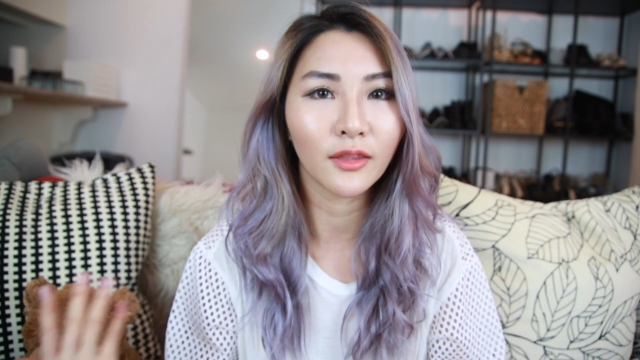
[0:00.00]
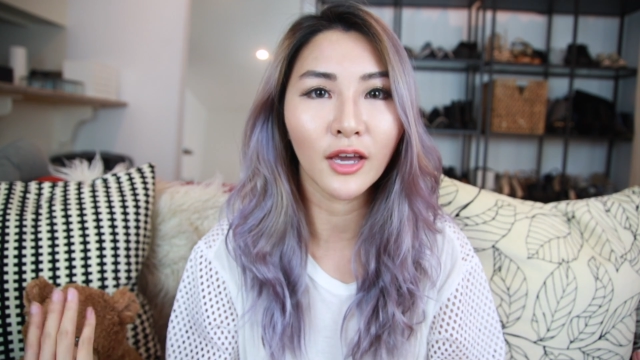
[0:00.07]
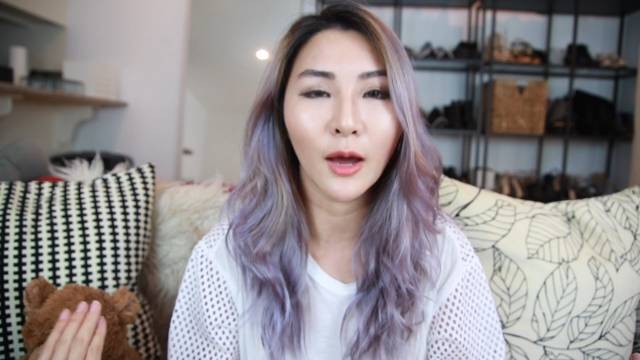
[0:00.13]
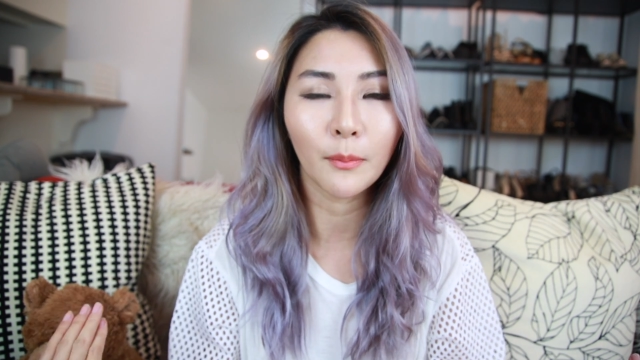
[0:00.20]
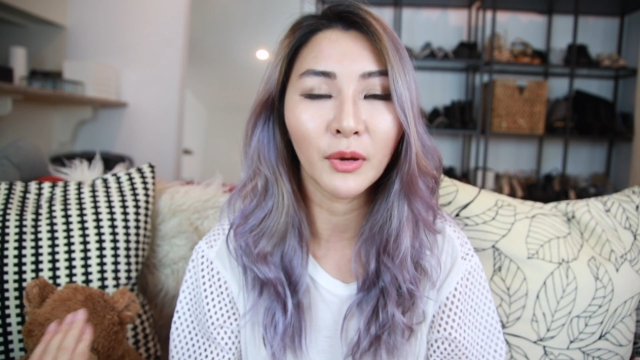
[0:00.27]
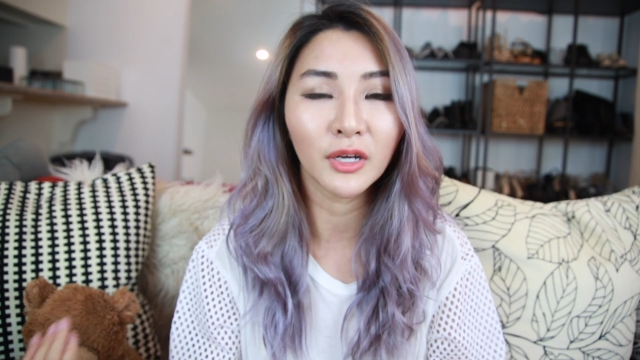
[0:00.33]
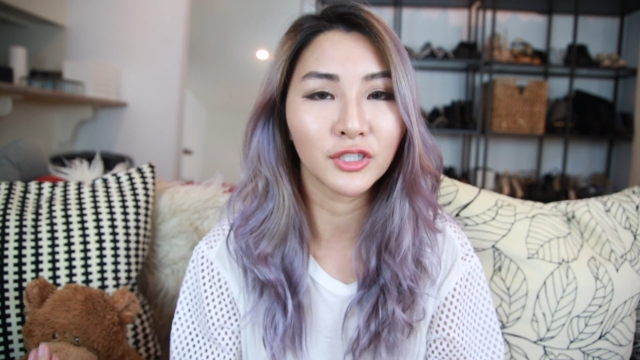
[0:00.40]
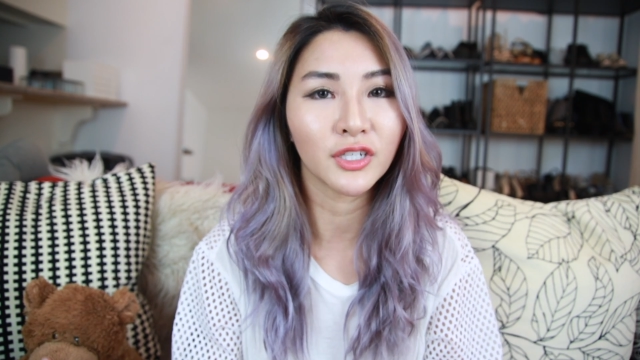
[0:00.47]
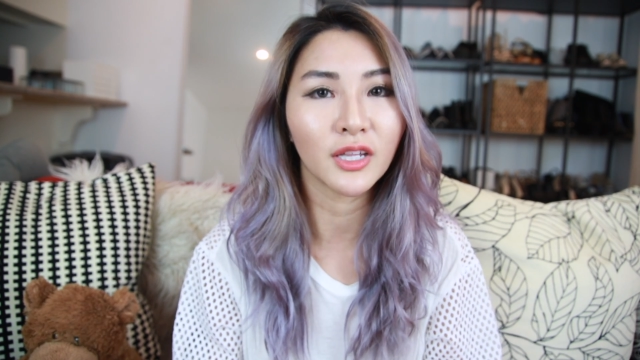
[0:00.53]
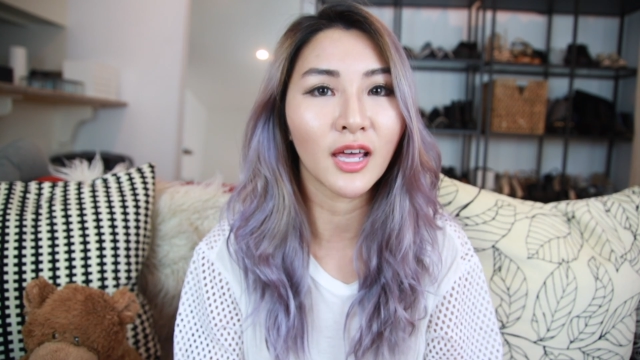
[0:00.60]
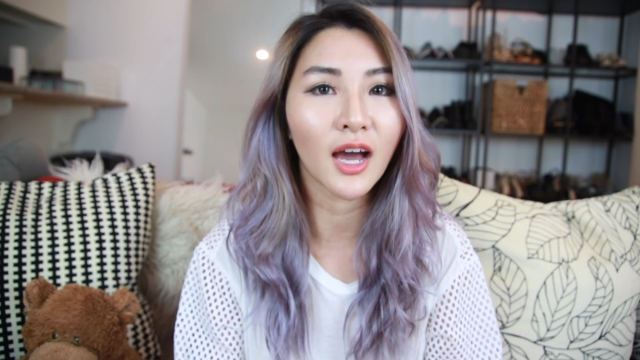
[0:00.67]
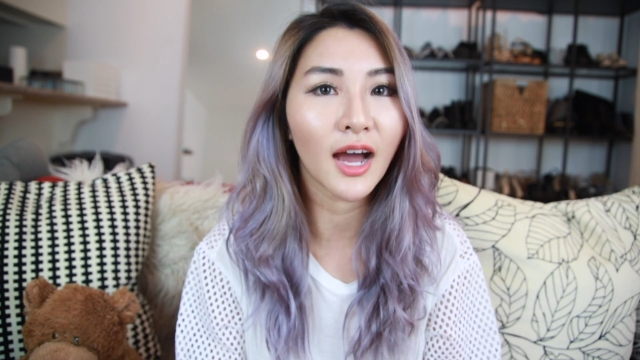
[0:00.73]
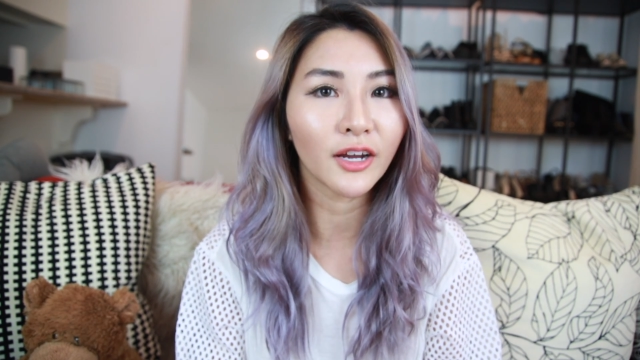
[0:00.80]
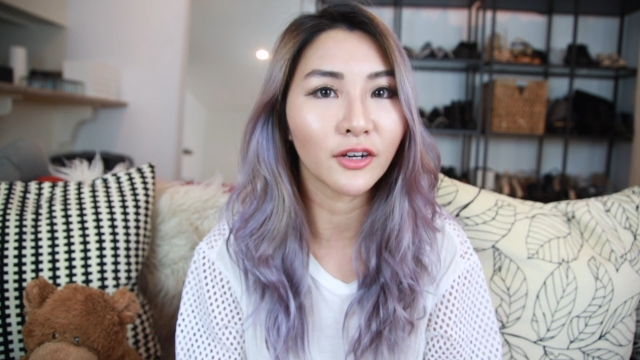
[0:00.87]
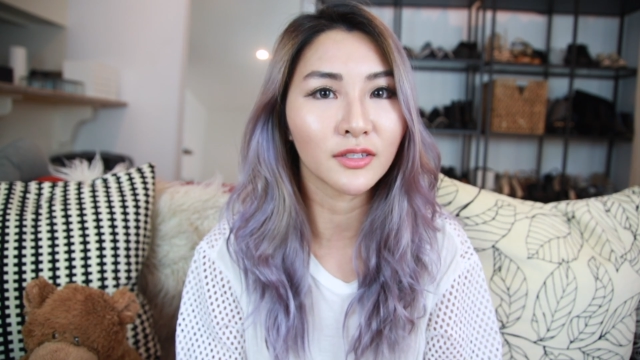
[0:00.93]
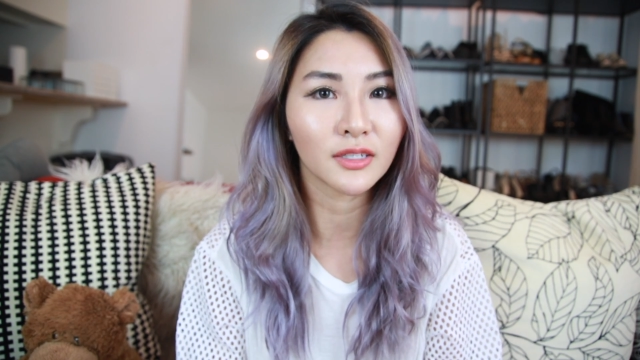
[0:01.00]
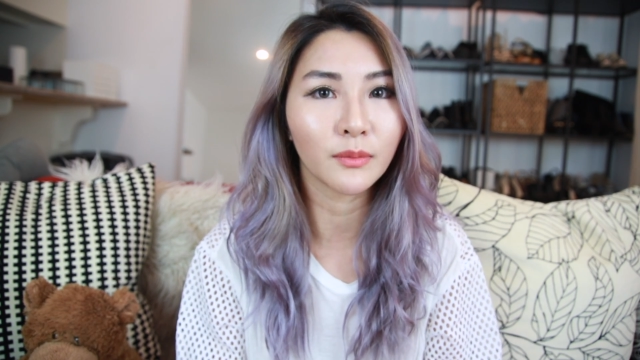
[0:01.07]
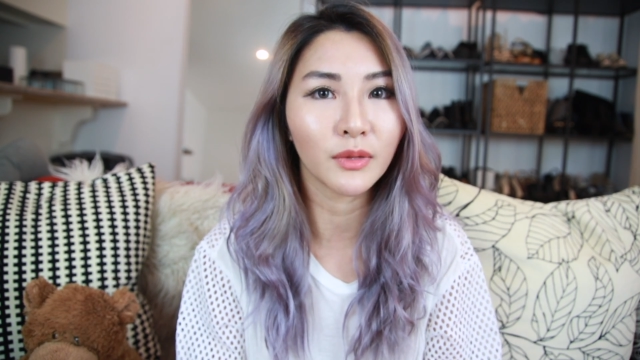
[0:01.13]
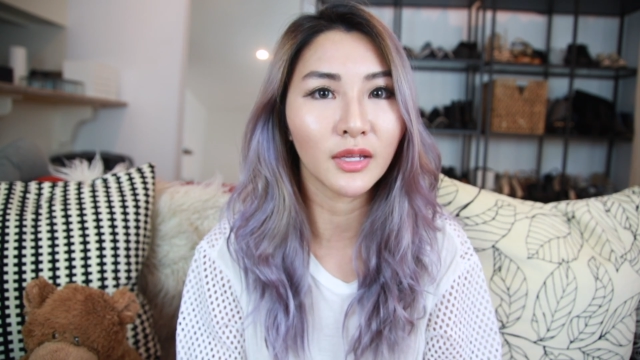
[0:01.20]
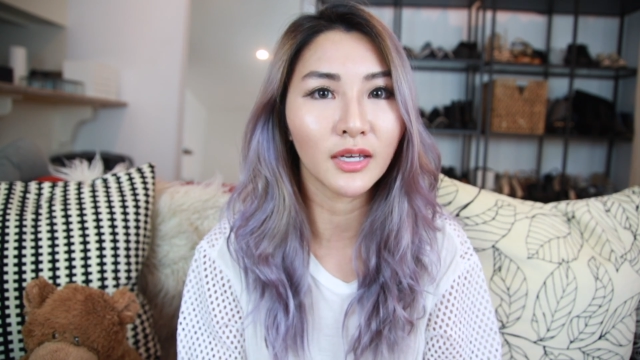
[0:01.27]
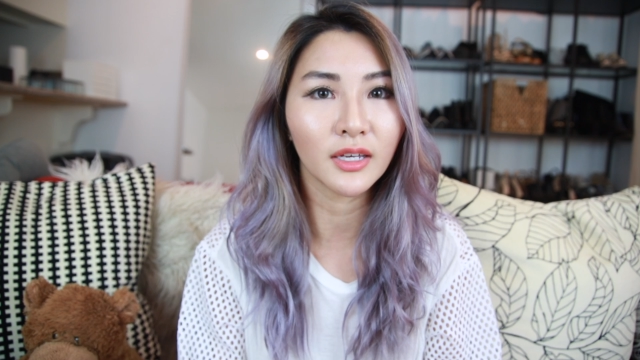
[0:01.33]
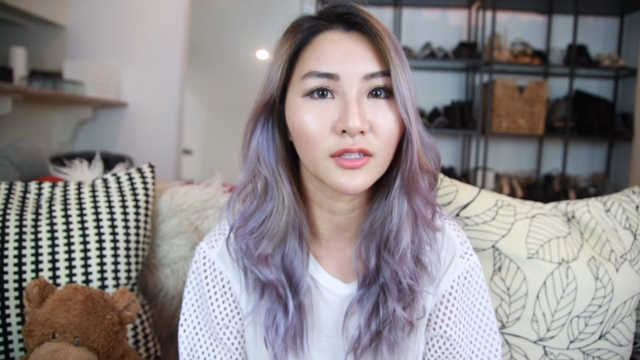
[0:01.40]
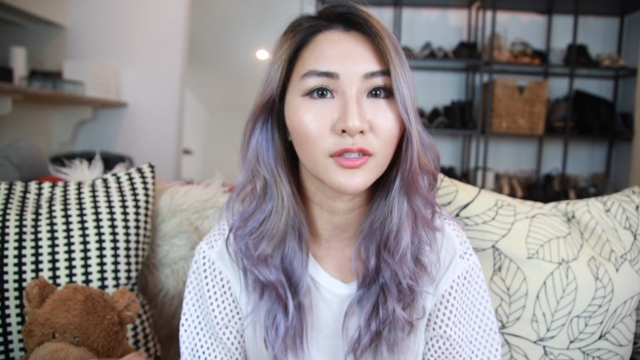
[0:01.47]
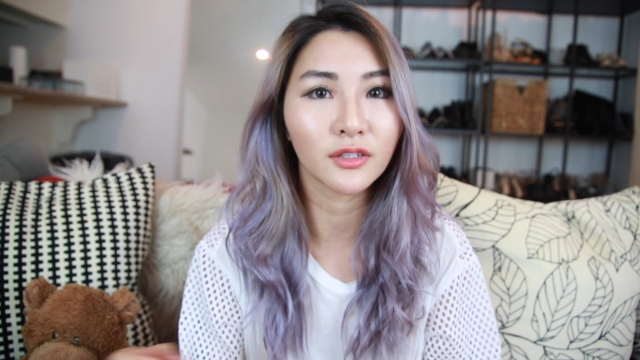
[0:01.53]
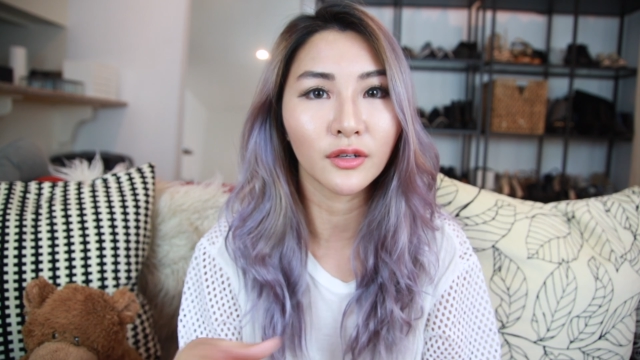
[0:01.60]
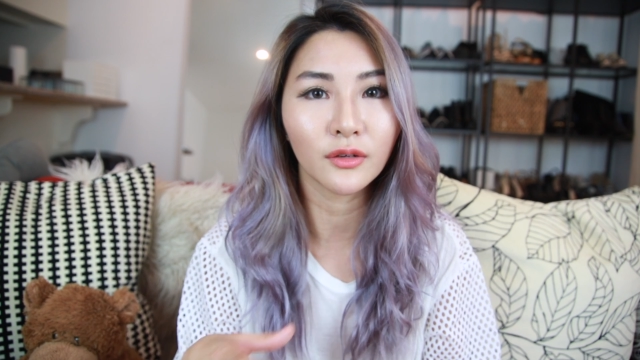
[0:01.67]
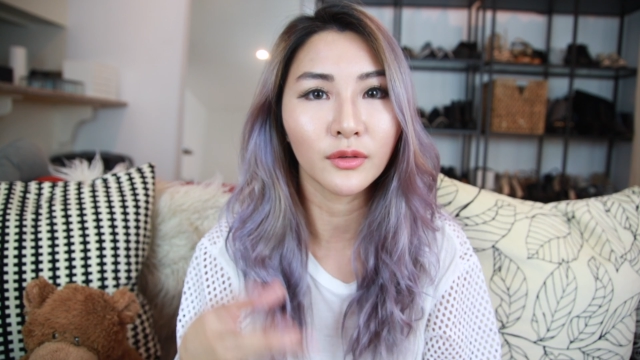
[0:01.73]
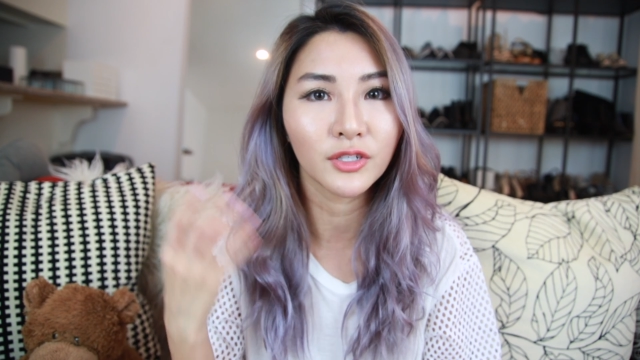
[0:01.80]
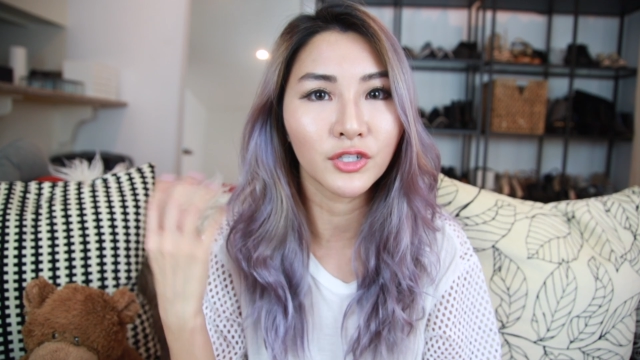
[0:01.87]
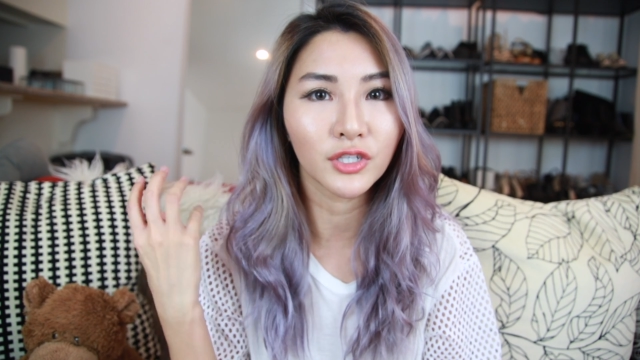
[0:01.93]
they got punched in the eye or something, and
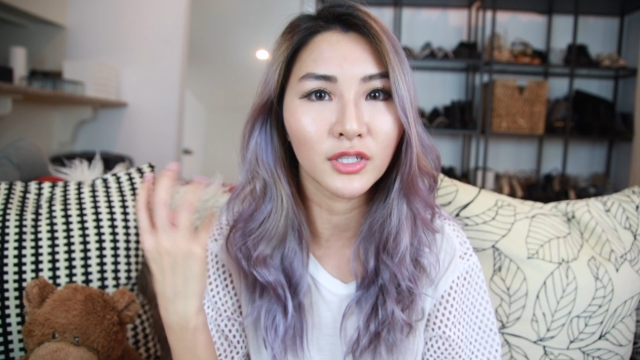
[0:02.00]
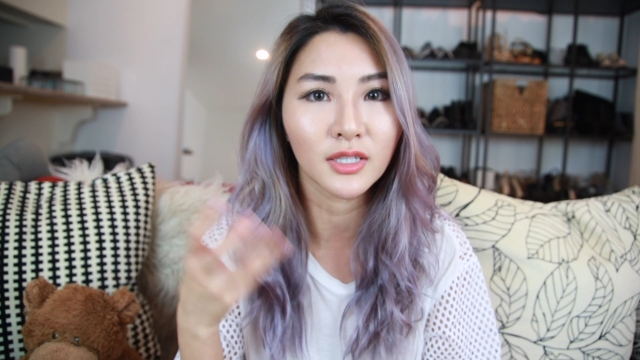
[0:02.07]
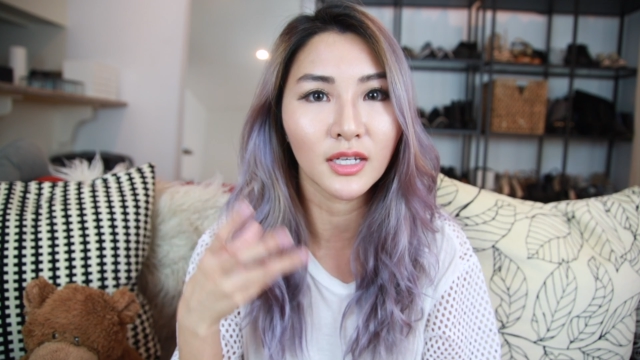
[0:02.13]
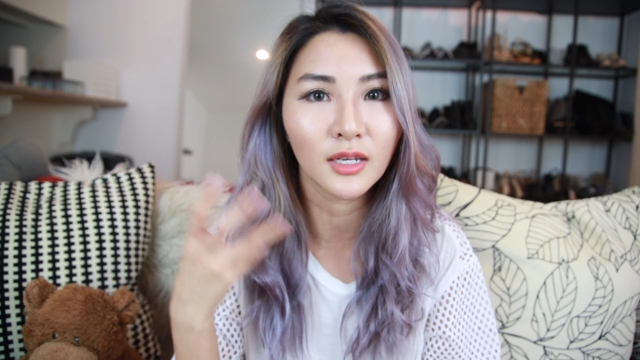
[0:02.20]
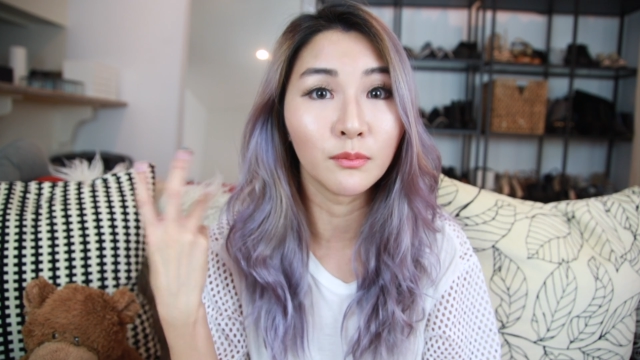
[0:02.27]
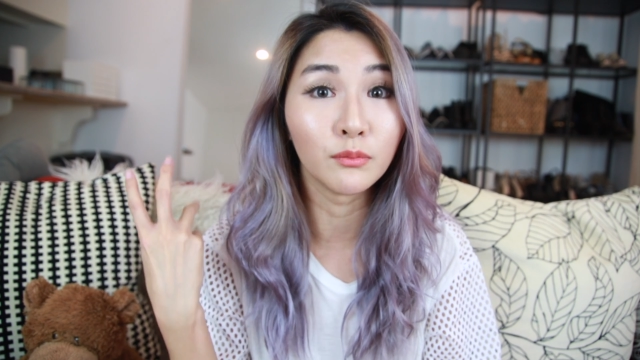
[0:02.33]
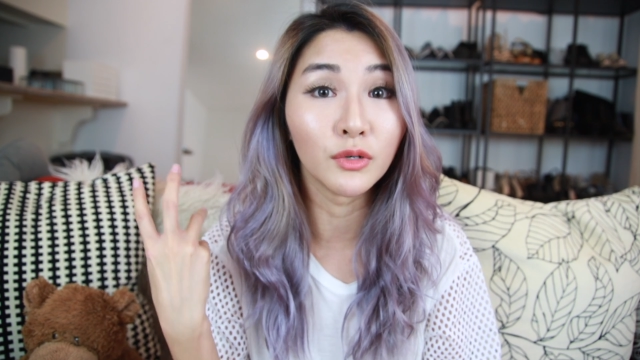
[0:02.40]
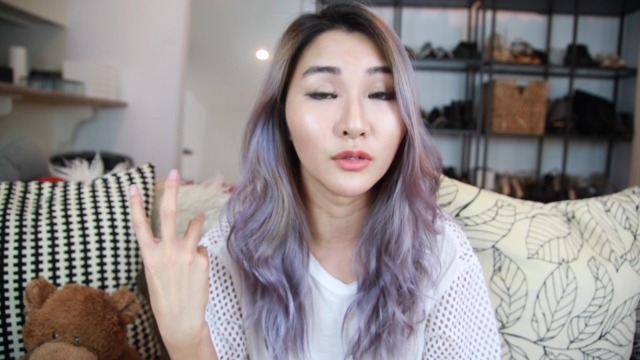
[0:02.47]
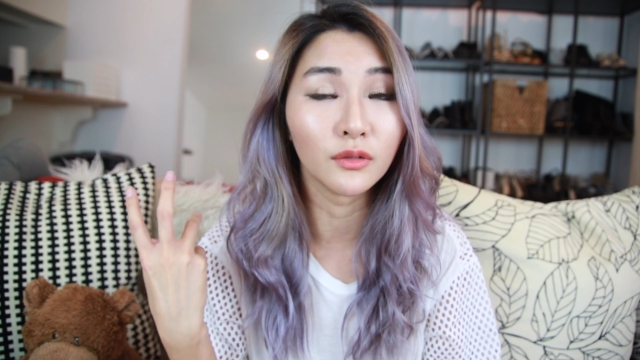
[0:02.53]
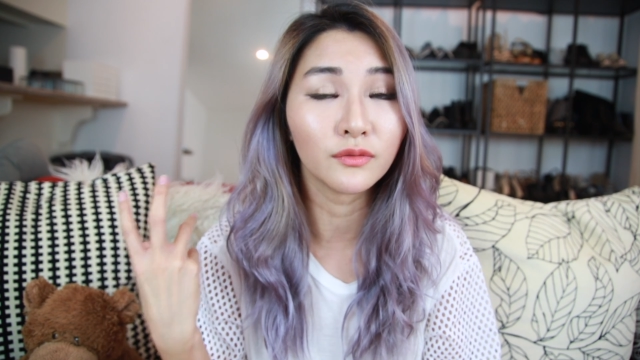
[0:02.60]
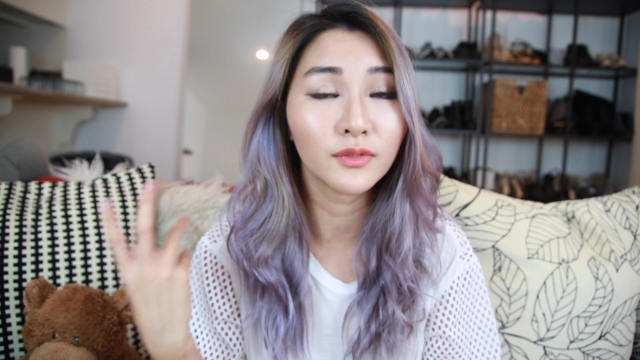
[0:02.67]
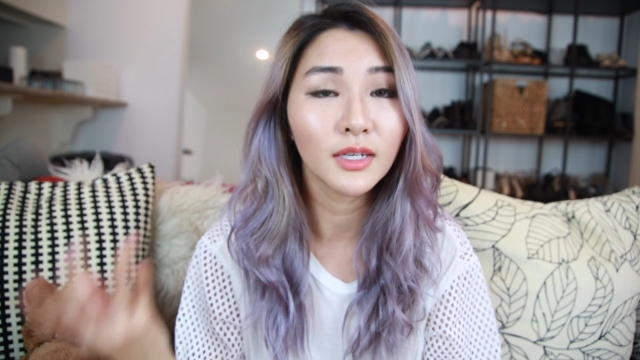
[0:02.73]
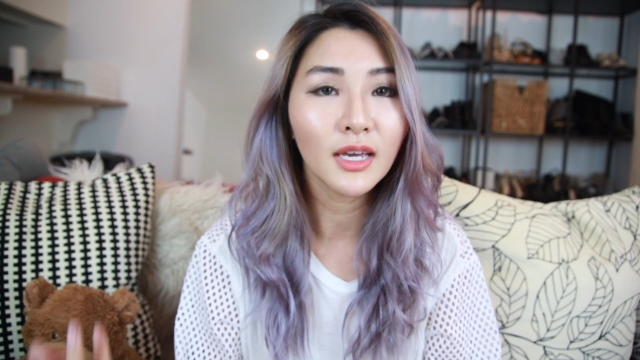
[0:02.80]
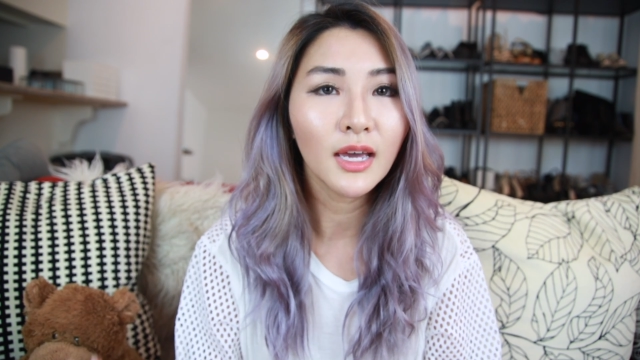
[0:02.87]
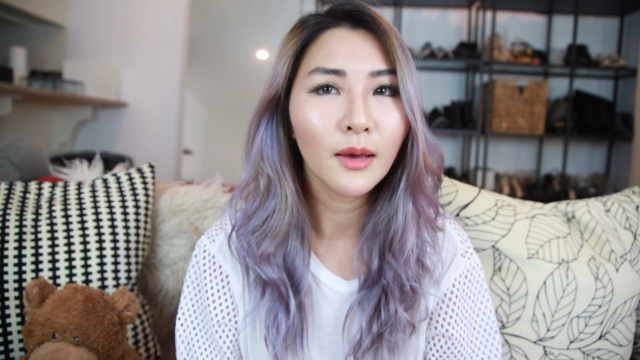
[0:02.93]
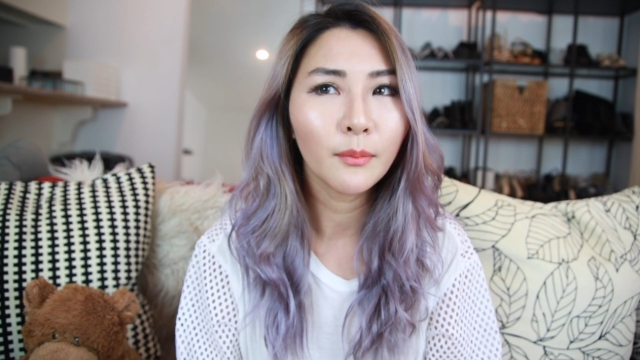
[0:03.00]
so it moved.